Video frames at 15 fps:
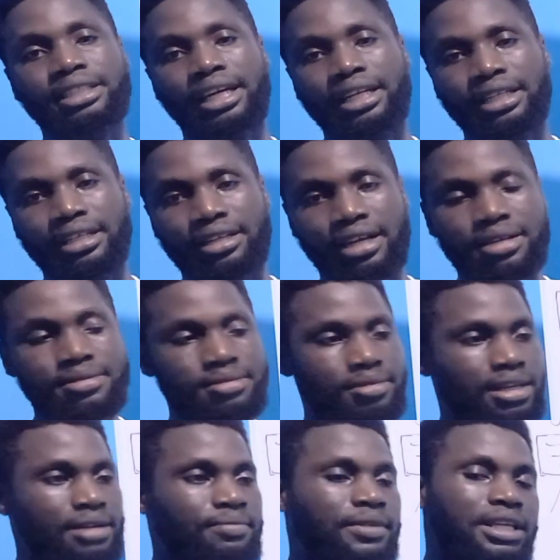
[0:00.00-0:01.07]
can grasp
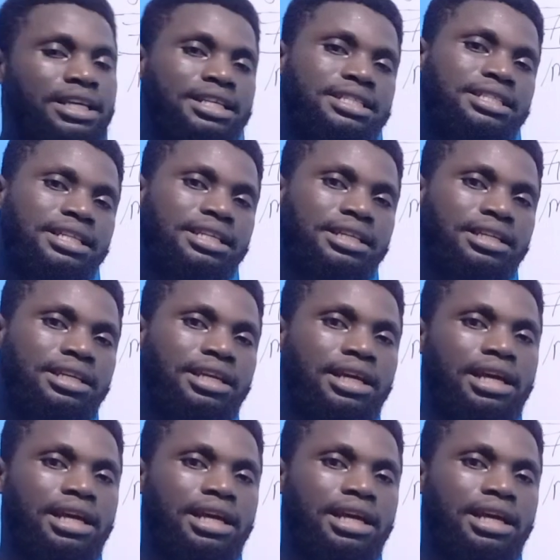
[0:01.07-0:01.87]
them easily